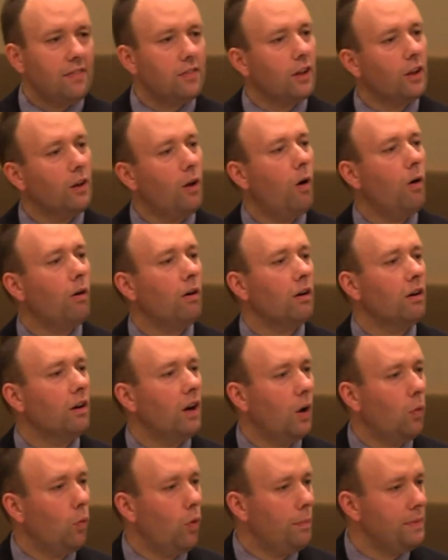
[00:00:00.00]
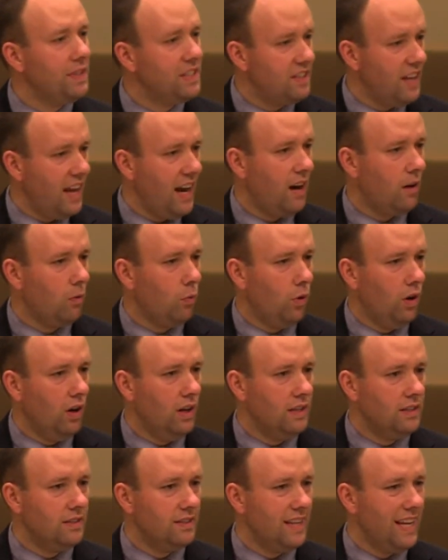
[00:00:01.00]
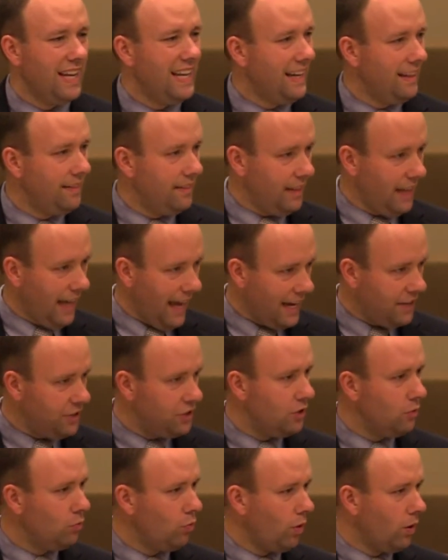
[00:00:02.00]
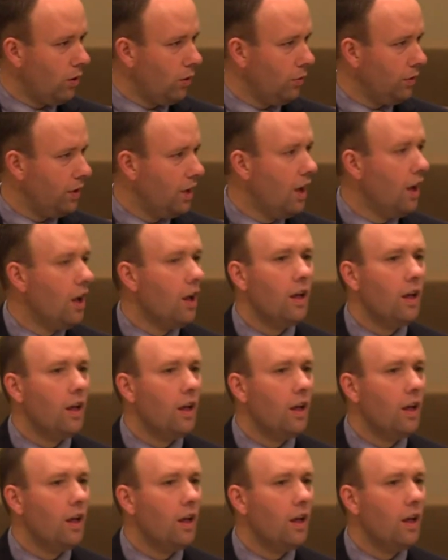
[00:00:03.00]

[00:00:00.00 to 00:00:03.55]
the longer a woman's hair was in the ancient world,